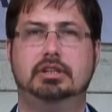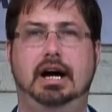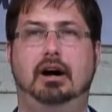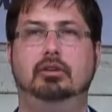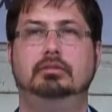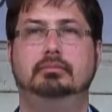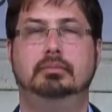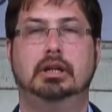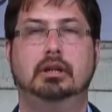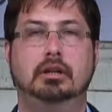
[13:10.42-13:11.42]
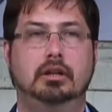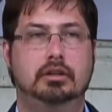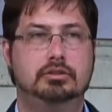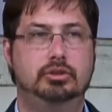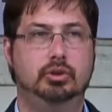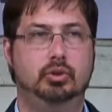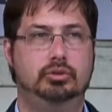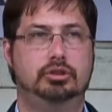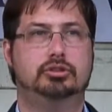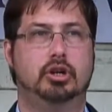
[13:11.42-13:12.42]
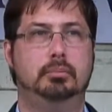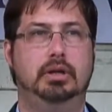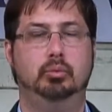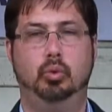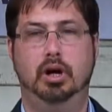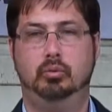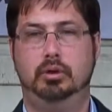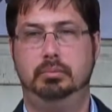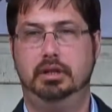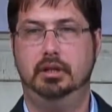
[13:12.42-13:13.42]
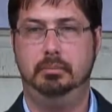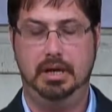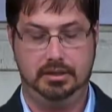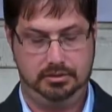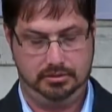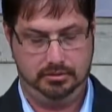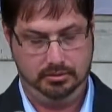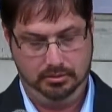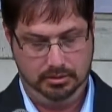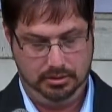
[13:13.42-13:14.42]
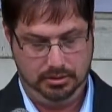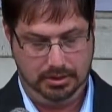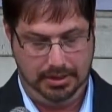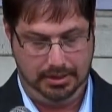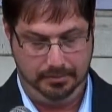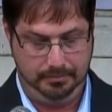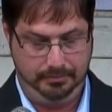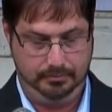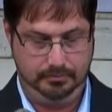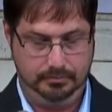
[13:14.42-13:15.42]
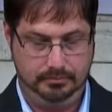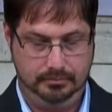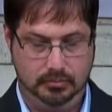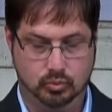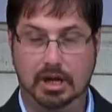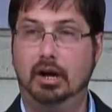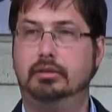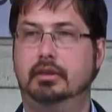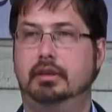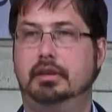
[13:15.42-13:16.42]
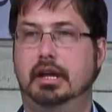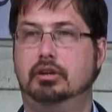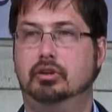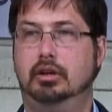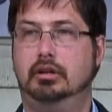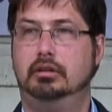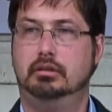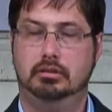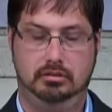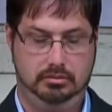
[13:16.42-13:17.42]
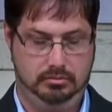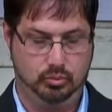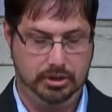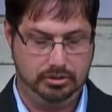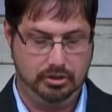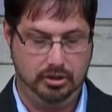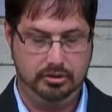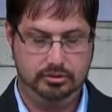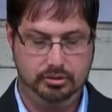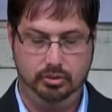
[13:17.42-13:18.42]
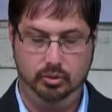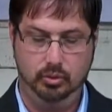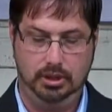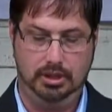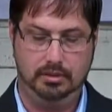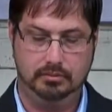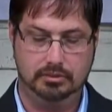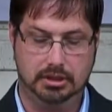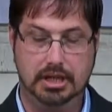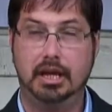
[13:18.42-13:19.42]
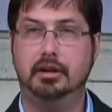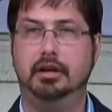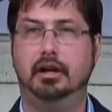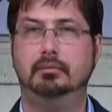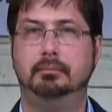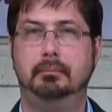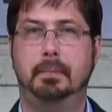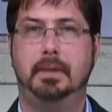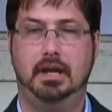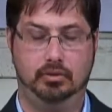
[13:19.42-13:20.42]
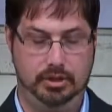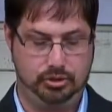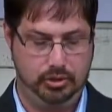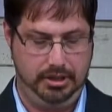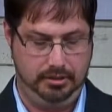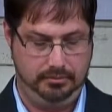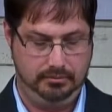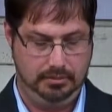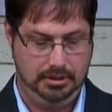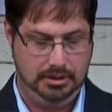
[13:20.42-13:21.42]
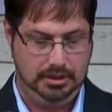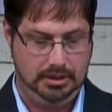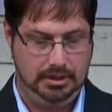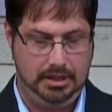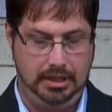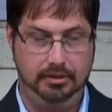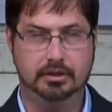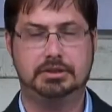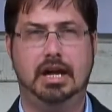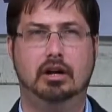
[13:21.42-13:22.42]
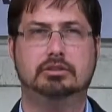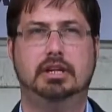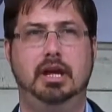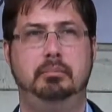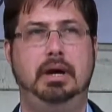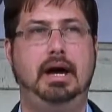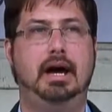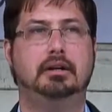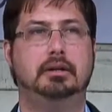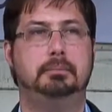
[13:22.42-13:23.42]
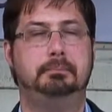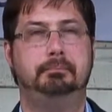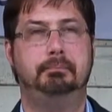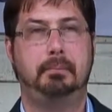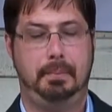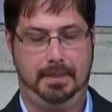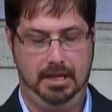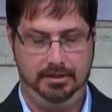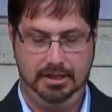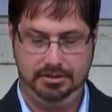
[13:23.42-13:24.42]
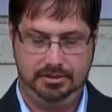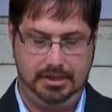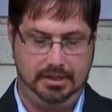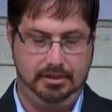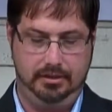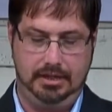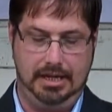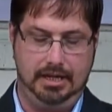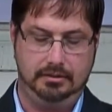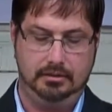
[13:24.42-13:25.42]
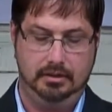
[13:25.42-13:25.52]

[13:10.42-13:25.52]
out to determine what would be the best route that they could return to Canada and retreat. And the scouts came back and they said that